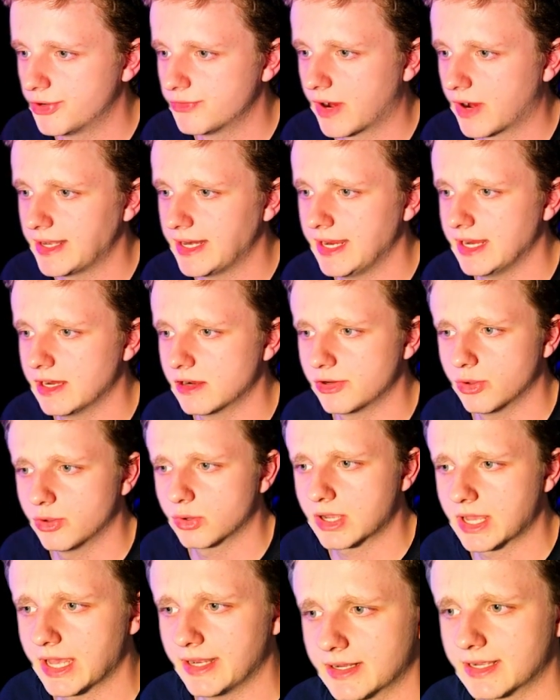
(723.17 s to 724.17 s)
right here you
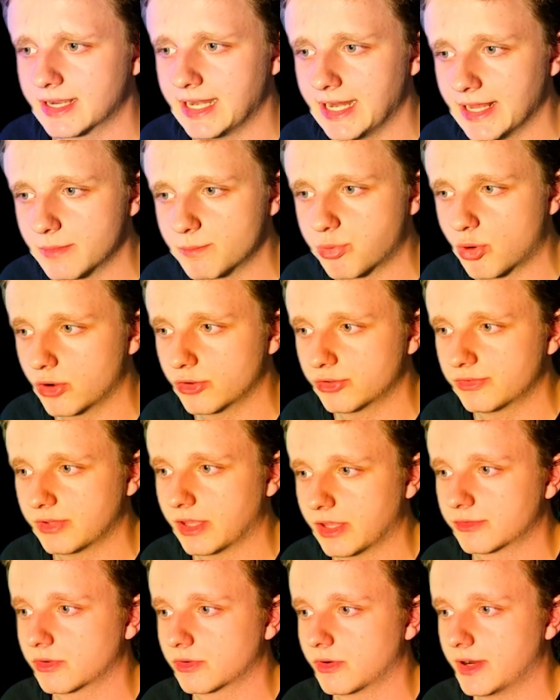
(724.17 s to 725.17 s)
can click
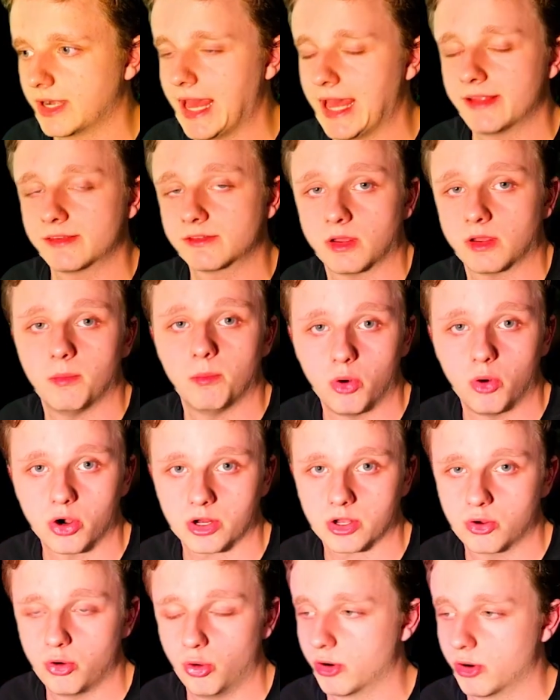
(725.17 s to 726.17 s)
processor and add some more
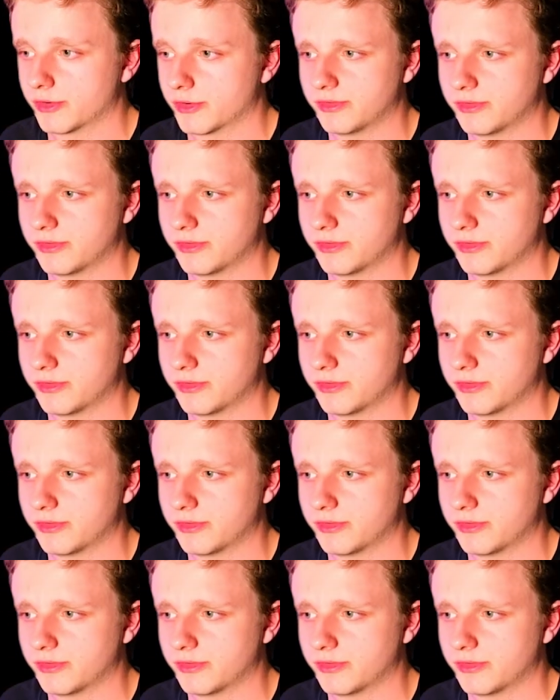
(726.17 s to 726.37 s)
cores.